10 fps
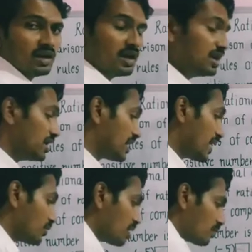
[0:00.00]
In
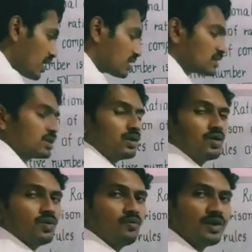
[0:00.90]
negative numbers,
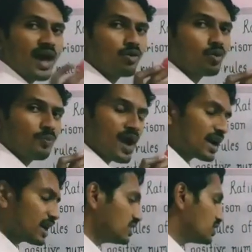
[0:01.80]
we have to pay
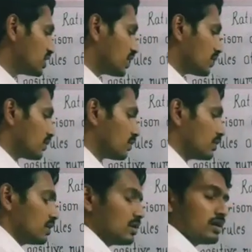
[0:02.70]
attention.
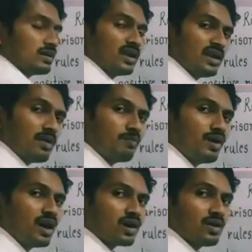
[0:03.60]
The
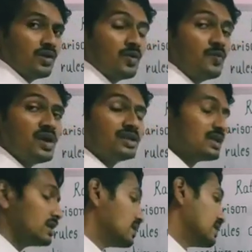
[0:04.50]
number which
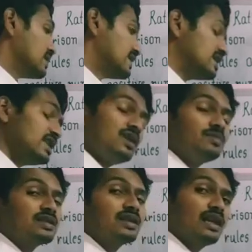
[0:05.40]

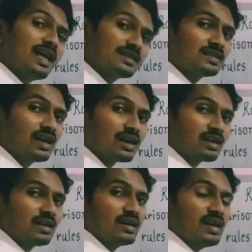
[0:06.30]
seems
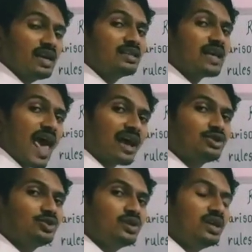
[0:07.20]
lesser, it is
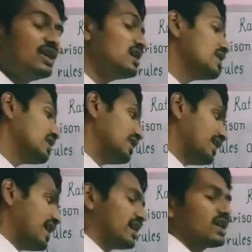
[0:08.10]
actually
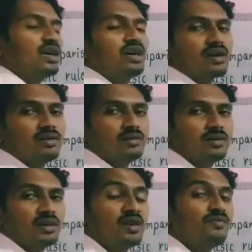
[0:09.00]
greater
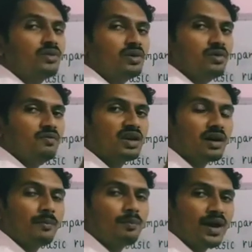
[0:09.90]
if we
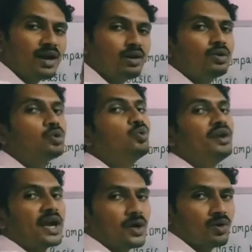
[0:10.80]
compare two
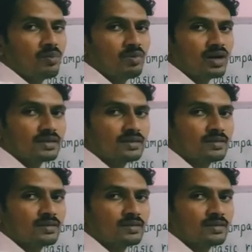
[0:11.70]
negative numbers.